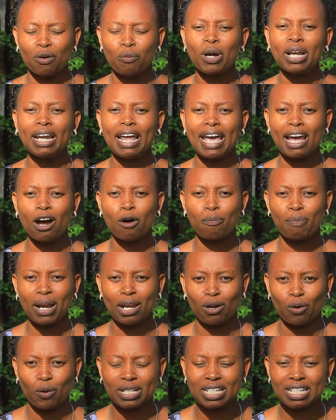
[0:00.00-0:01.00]
will help
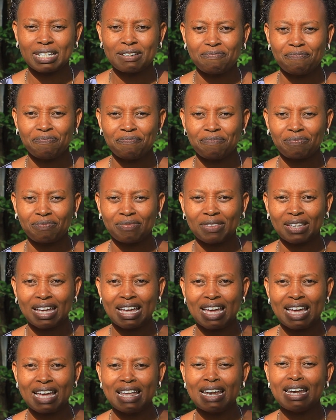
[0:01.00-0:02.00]
a lot.
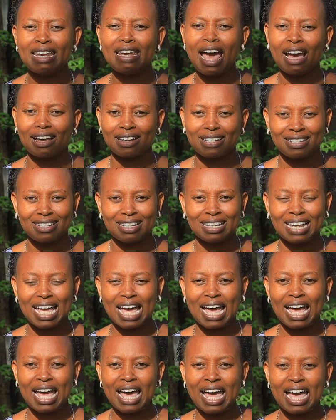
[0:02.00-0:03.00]
Next,
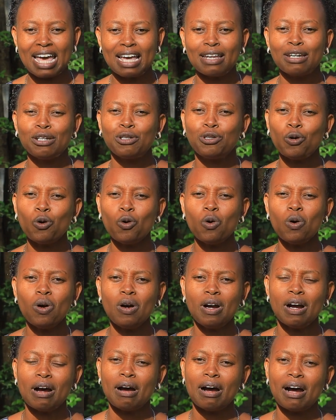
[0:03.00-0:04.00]

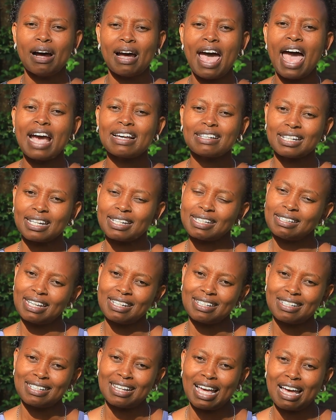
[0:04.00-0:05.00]
do
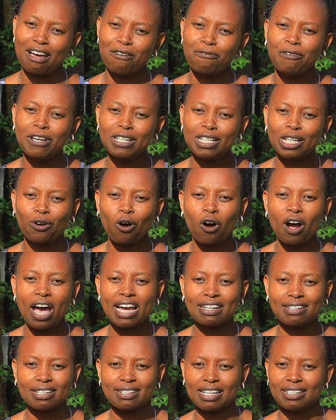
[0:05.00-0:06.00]
exercises, physical
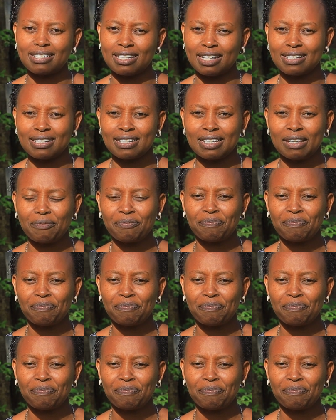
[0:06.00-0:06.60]
exercises.